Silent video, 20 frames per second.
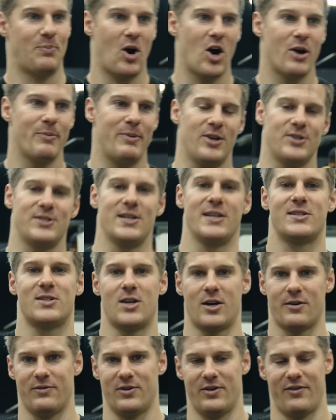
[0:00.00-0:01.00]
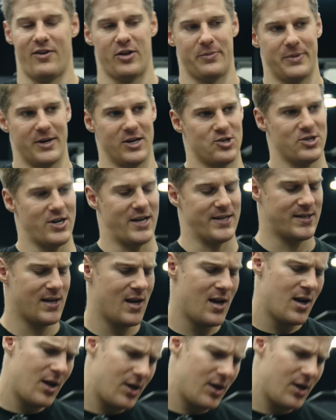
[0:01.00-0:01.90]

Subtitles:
Barbells, they suck for developing a chest.